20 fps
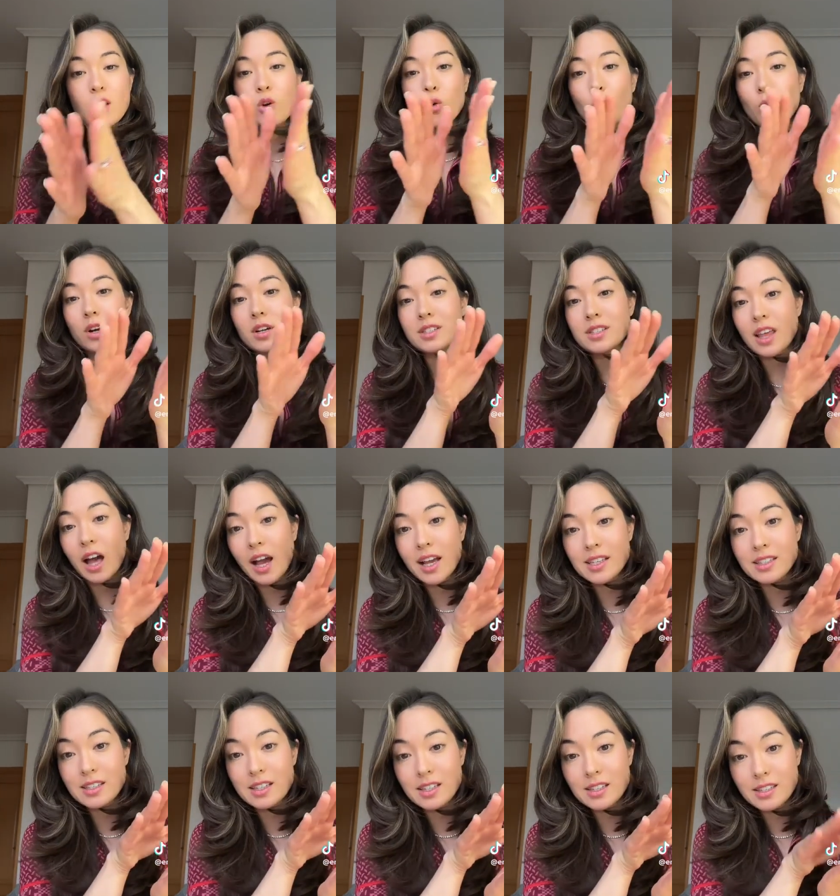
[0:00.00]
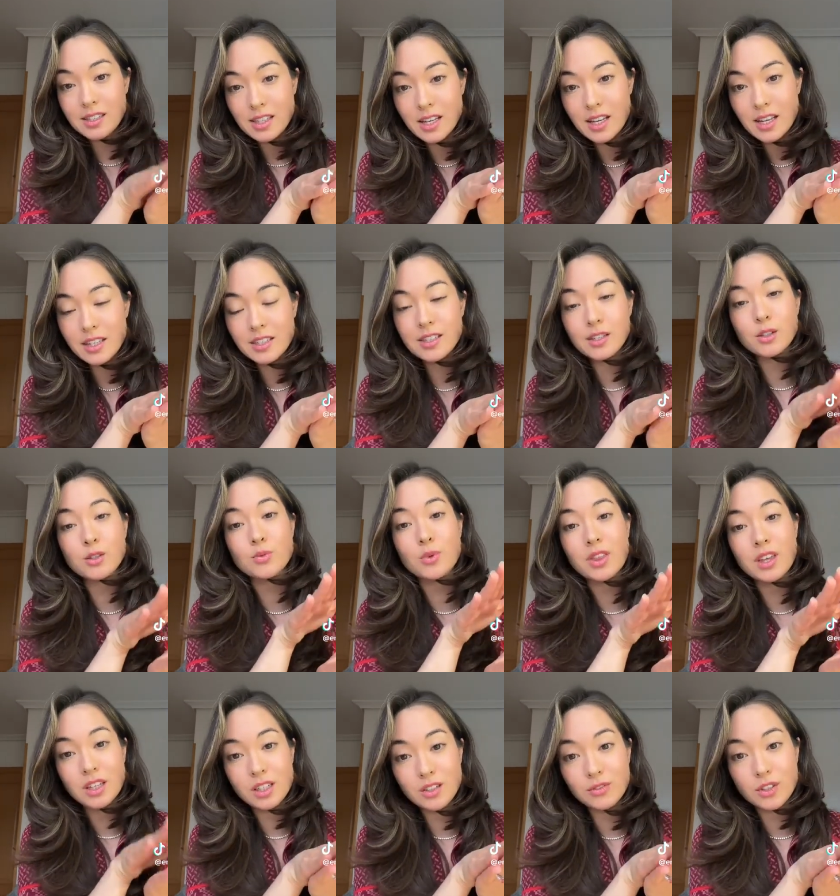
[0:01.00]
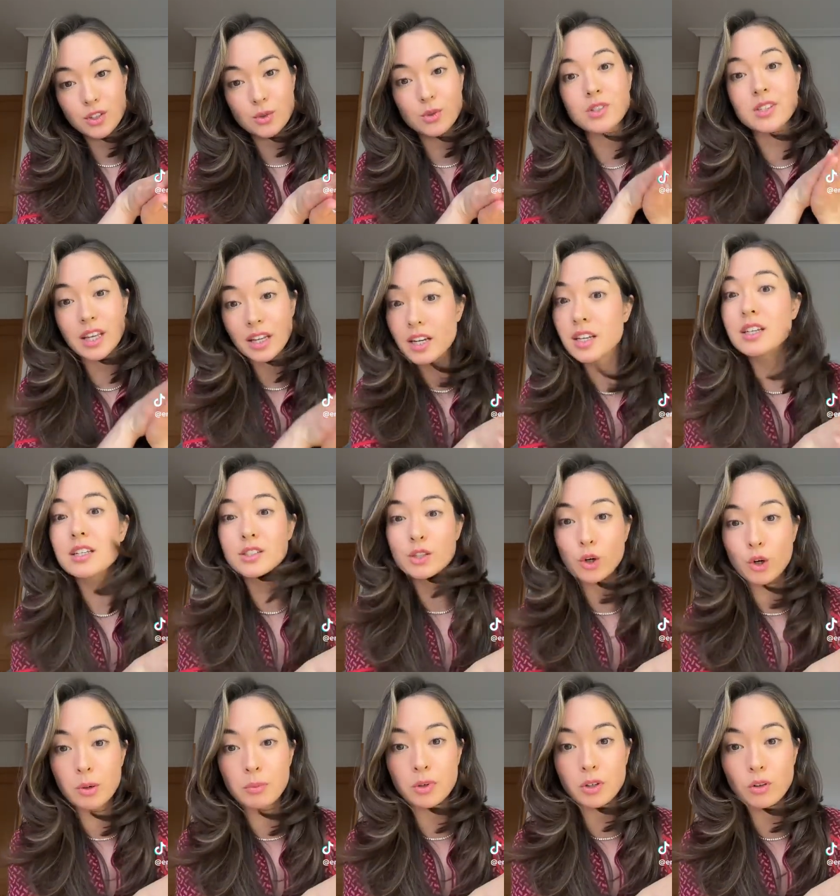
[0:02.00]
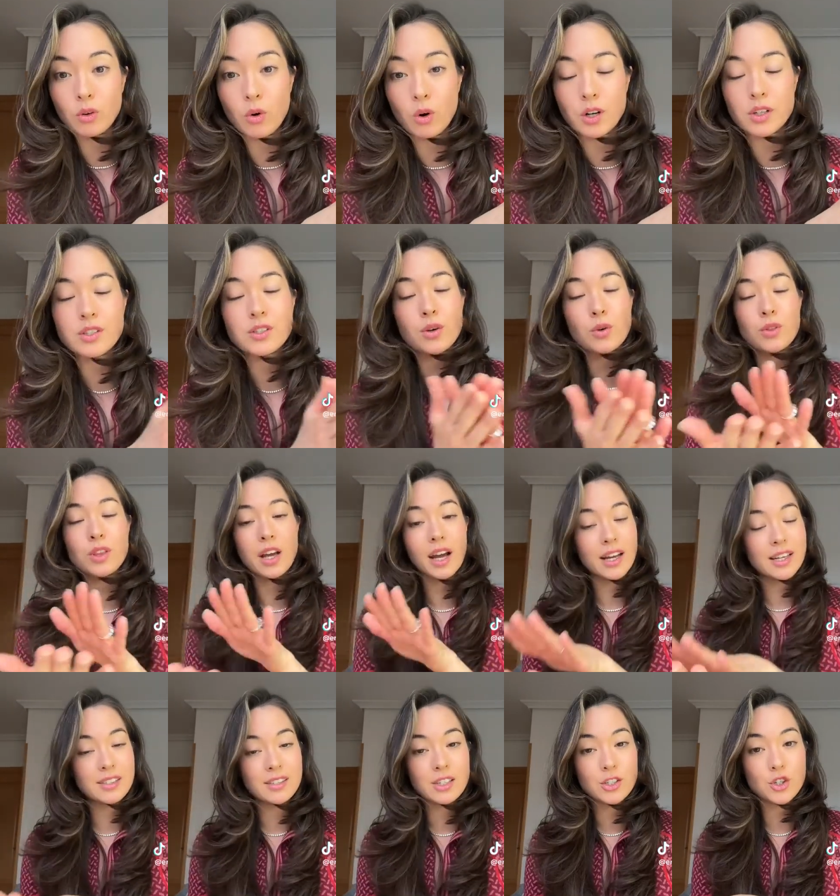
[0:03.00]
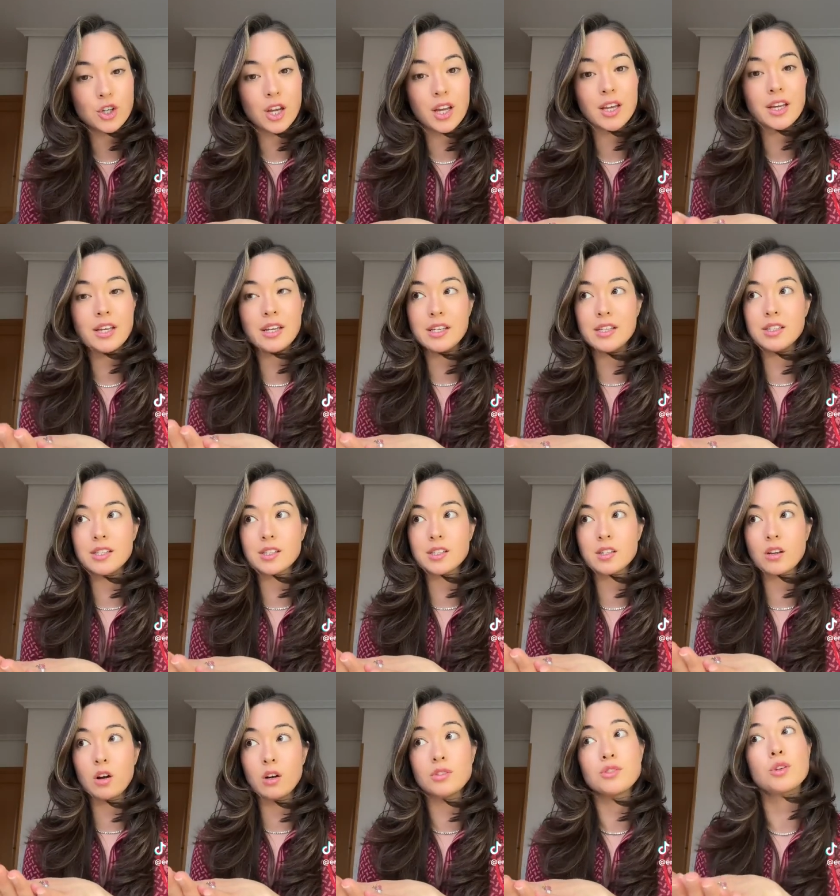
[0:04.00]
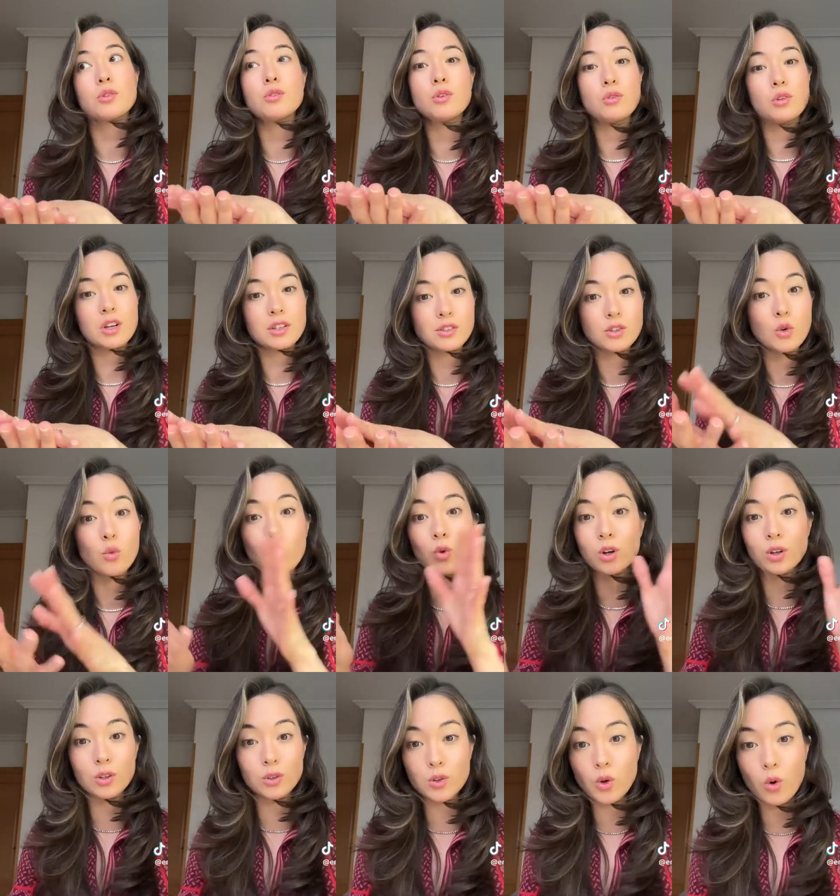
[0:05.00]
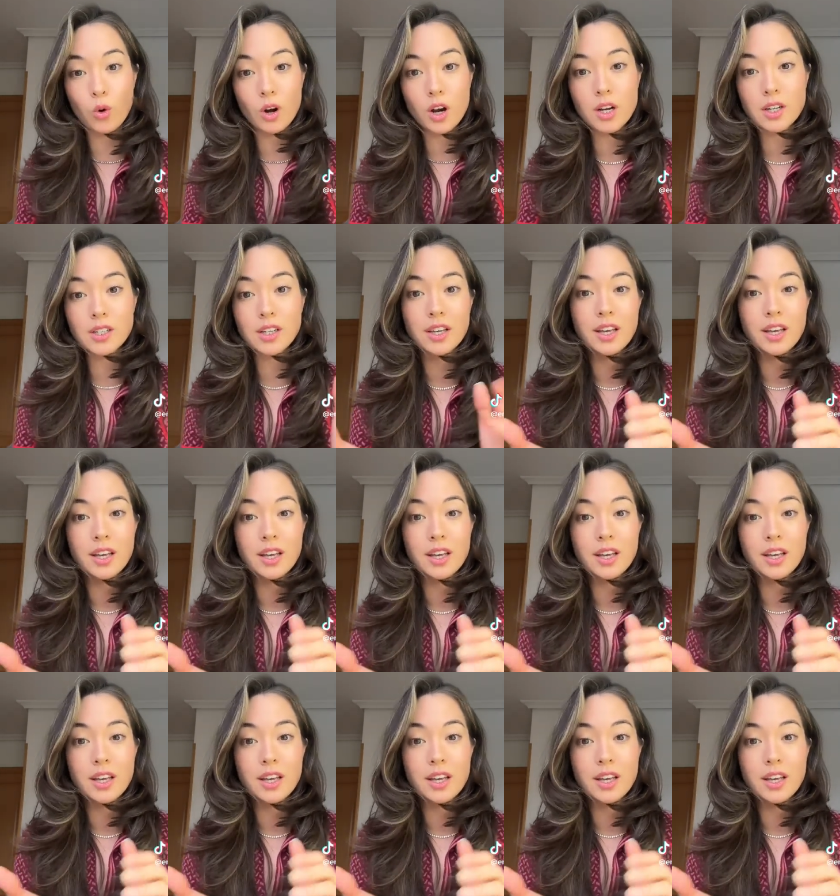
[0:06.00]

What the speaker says: Whereas the ICC deals with individuals, and it is a criminal court. So the ICJ is also known as the World Court.